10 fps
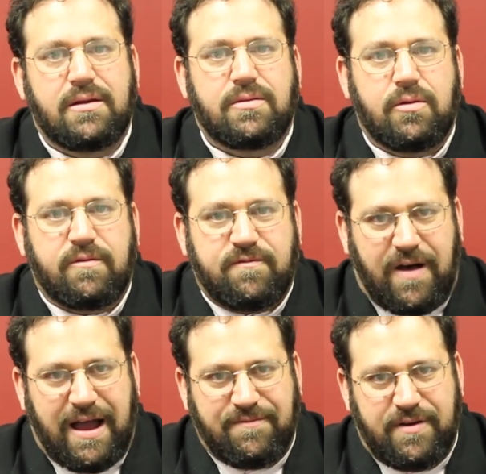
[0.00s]
There are
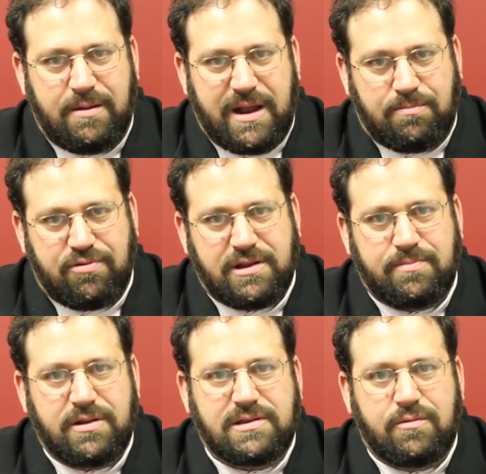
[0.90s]
five fundamental
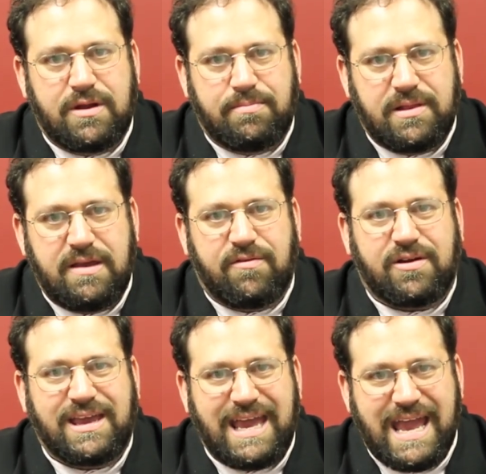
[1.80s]
principles that we believe
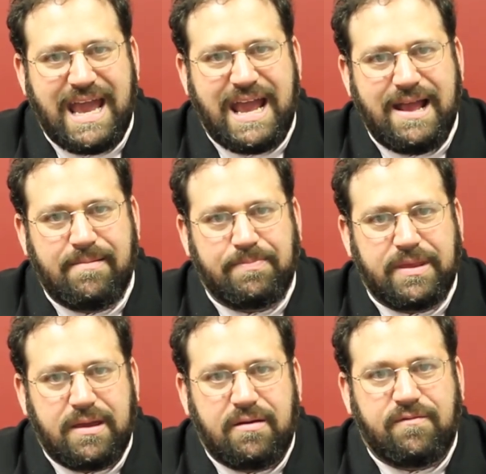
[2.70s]
are key
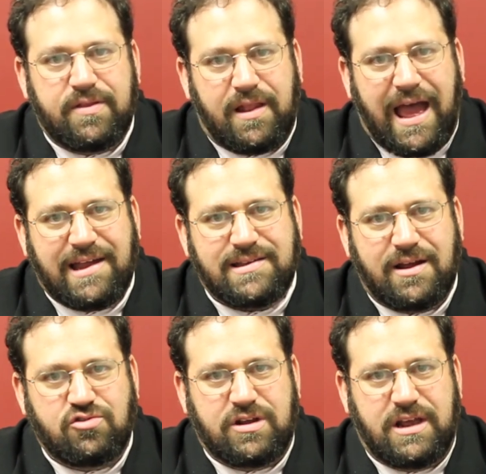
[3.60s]
for the last
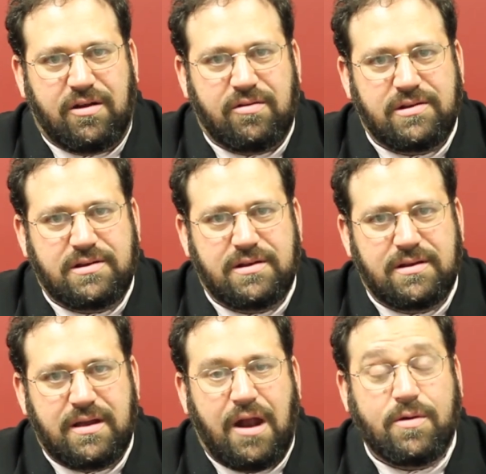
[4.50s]
hundred years,
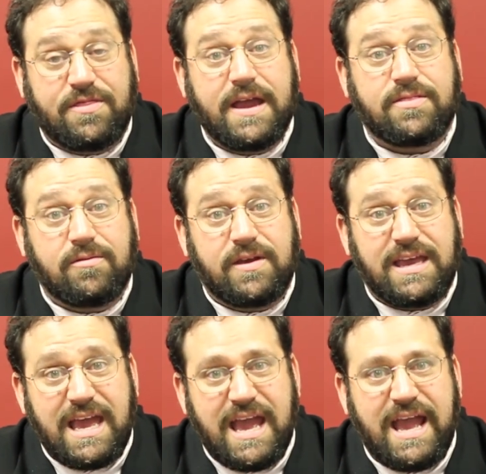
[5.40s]
and we think they're the
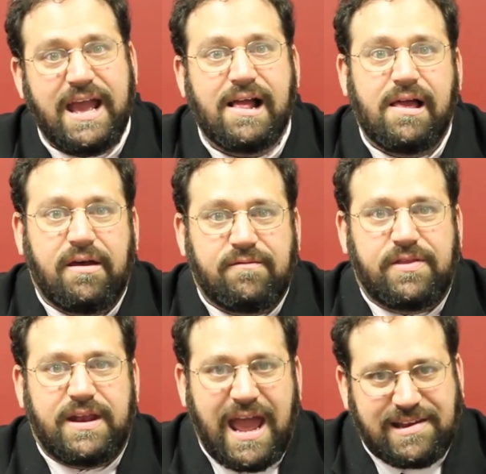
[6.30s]
key
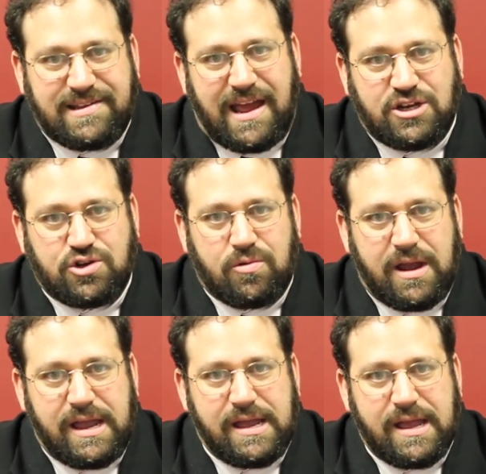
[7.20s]
for the next
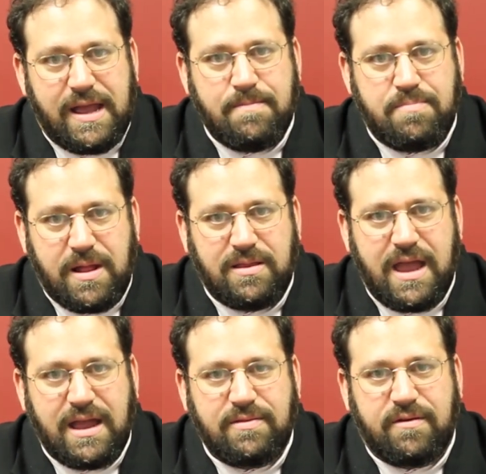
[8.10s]
century in
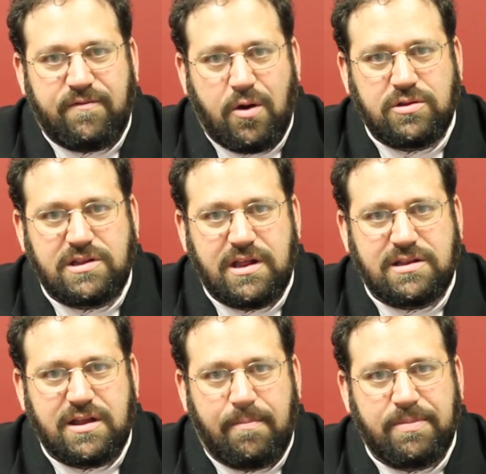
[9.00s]
building the phone
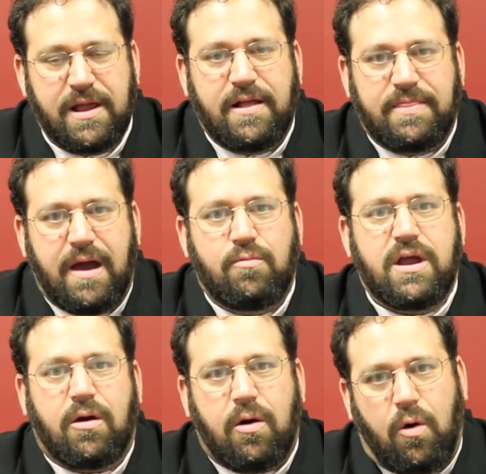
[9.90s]
system that
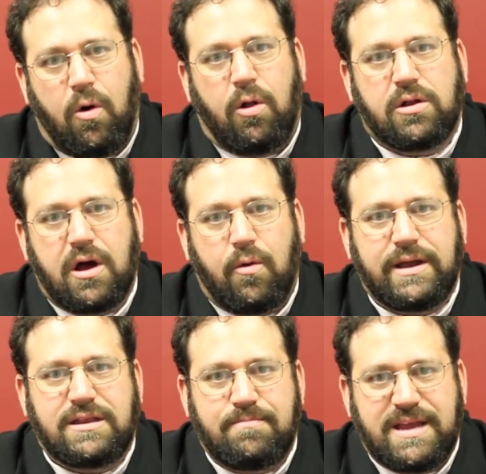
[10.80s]
we are all
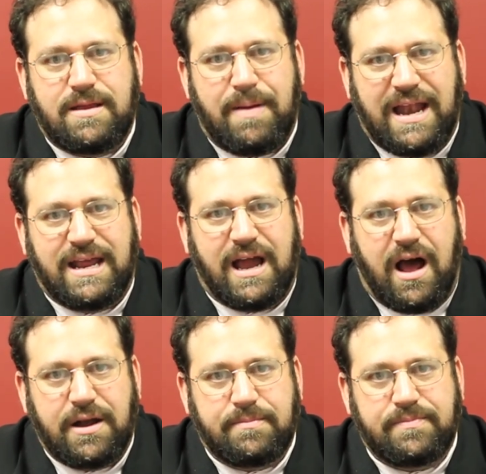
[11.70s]
going to be depending
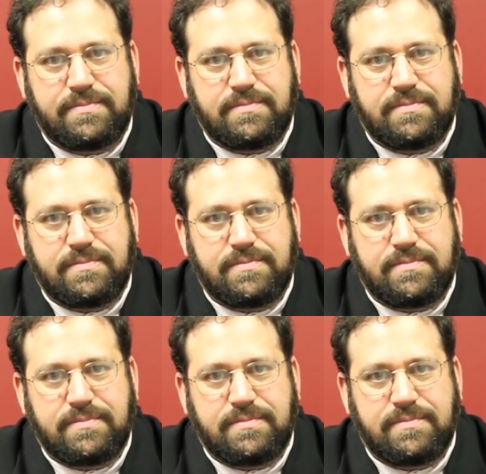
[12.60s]
on.